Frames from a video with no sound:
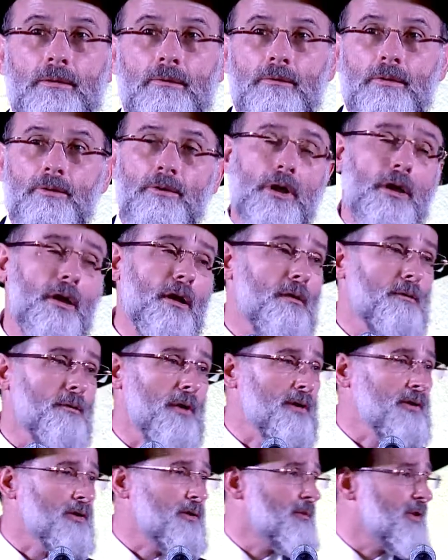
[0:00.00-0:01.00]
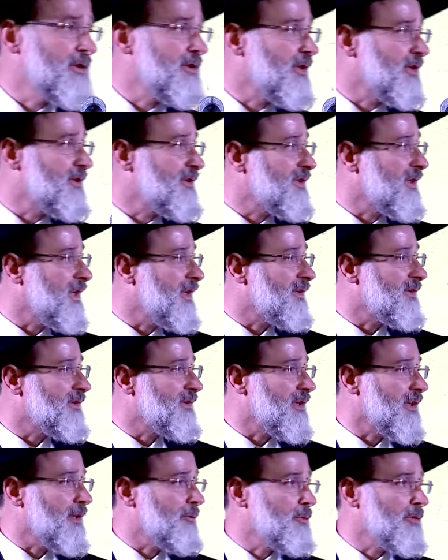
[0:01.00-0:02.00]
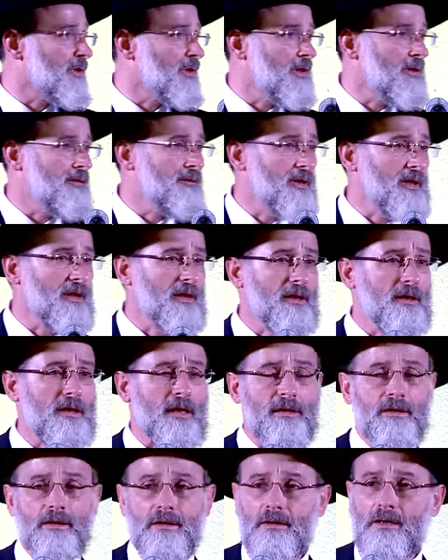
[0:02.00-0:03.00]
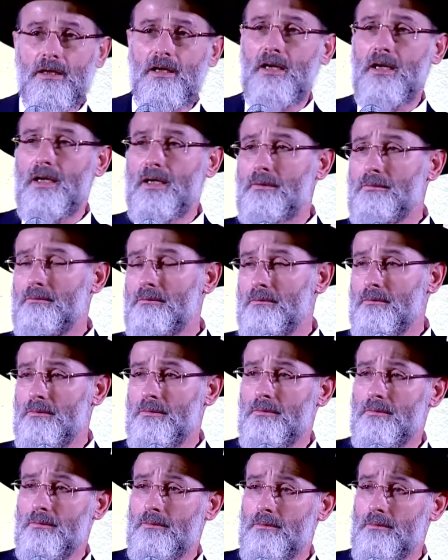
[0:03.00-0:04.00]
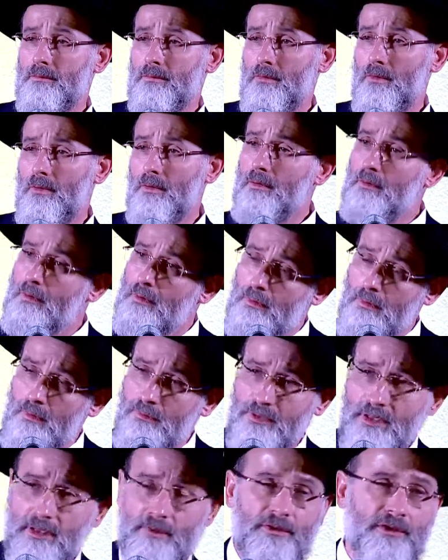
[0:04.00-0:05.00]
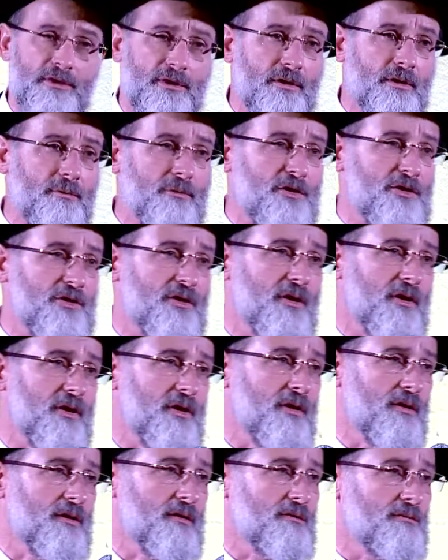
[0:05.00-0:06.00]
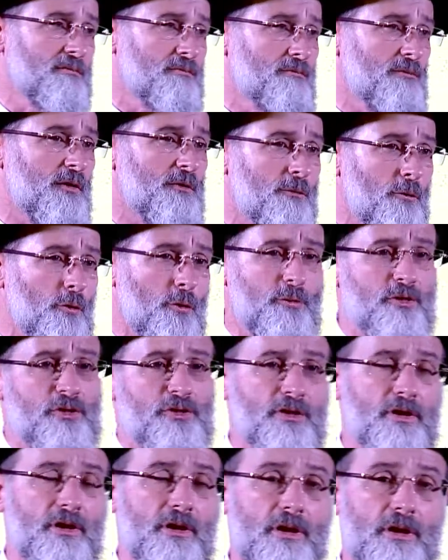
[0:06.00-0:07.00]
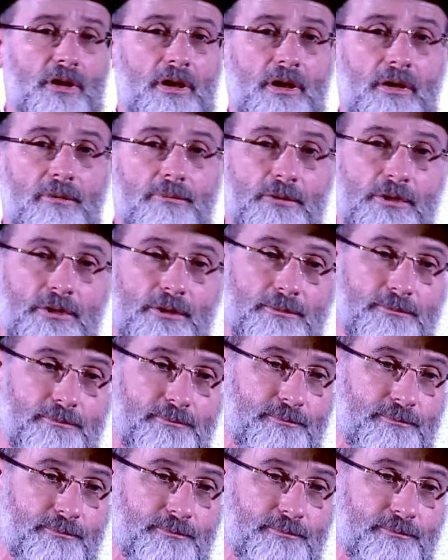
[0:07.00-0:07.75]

Rabbi Chana Wasserman Zatzal said we're living at the time of Ikvasa de Mashiach, before Mashiach comes.